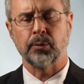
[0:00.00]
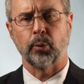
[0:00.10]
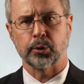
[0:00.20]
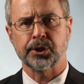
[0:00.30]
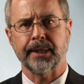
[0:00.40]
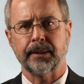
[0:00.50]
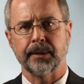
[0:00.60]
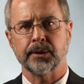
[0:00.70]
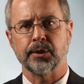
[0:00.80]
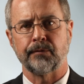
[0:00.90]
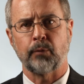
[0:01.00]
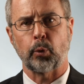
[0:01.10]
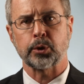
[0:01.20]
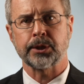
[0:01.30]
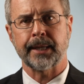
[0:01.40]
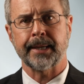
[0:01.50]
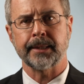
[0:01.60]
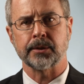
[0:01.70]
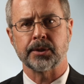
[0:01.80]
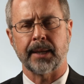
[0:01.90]
we're seeing this in 4
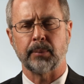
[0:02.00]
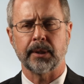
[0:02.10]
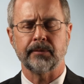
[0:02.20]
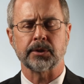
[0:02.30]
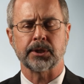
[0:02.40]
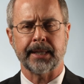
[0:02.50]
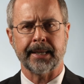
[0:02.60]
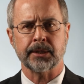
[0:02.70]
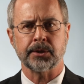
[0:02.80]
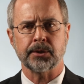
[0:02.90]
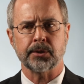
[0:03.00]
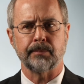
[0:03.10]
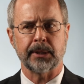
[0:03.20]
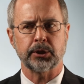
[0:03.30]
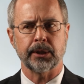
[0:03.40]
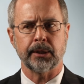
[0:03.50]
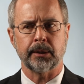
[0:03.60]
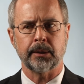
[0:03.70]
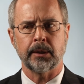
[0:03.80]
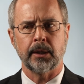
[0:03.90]
states. I believe it's Texas,
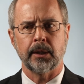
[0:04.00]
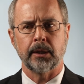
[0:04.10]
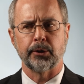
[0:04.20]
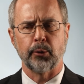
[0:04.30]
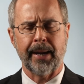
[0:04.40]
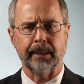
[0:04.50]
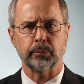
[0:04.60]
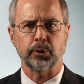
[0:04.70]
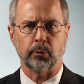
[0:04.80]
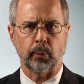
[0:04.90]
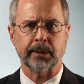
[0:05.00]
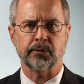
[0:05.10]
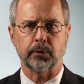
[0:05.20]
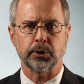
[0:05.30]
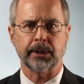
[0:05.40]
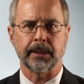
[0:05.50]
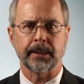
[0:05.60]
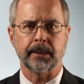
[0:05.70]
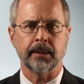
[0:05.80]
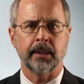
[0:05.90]
Michigan, New Hampshire, and West
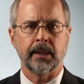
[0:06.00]
Virginia.